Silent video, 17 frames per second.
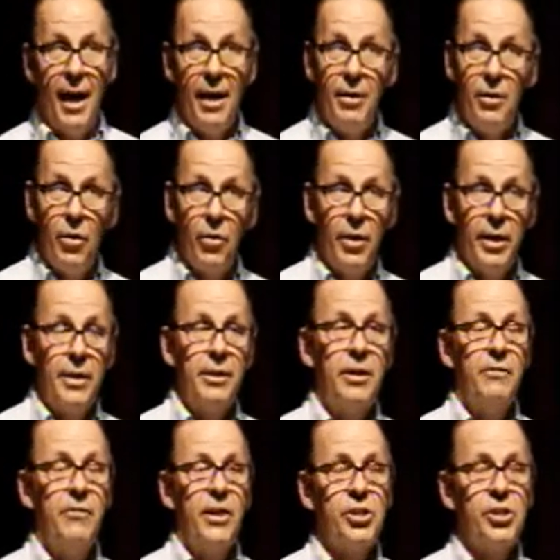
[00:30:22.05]
I know
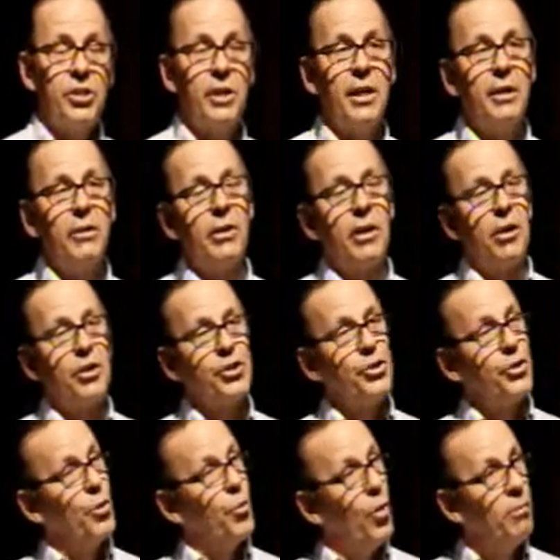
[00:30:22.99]
in conventional
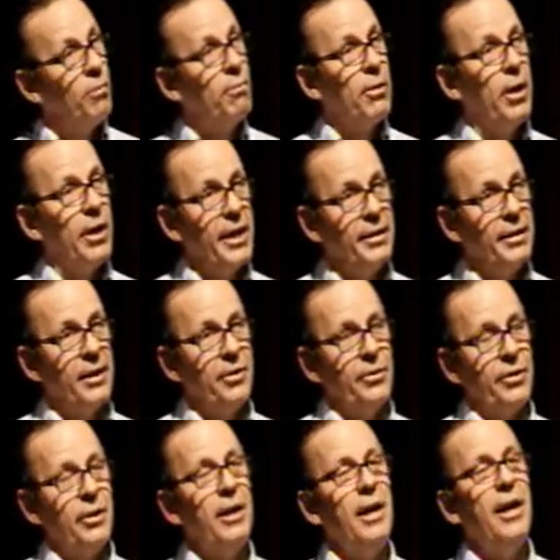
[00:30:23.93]
agriculture you won't plow it
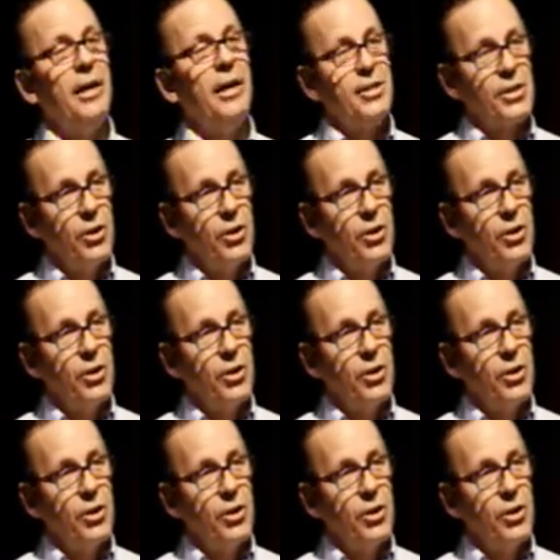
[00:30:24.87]
under.